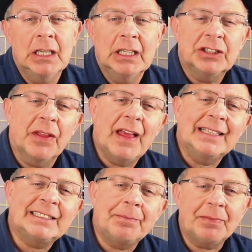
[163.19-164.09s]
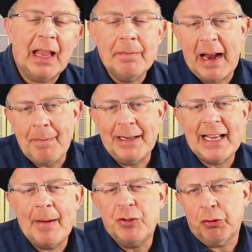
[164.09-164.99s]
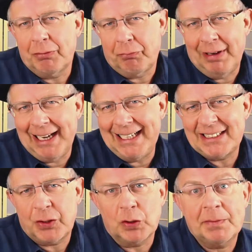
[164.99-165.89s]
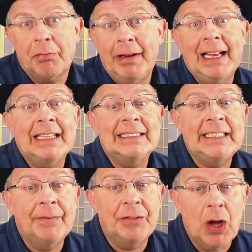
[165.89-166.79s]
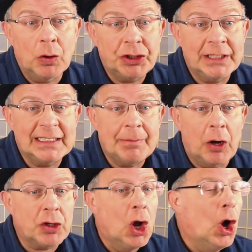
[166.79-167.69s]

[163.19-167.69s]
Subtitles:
So thus, it might be time to release those preconceived notions about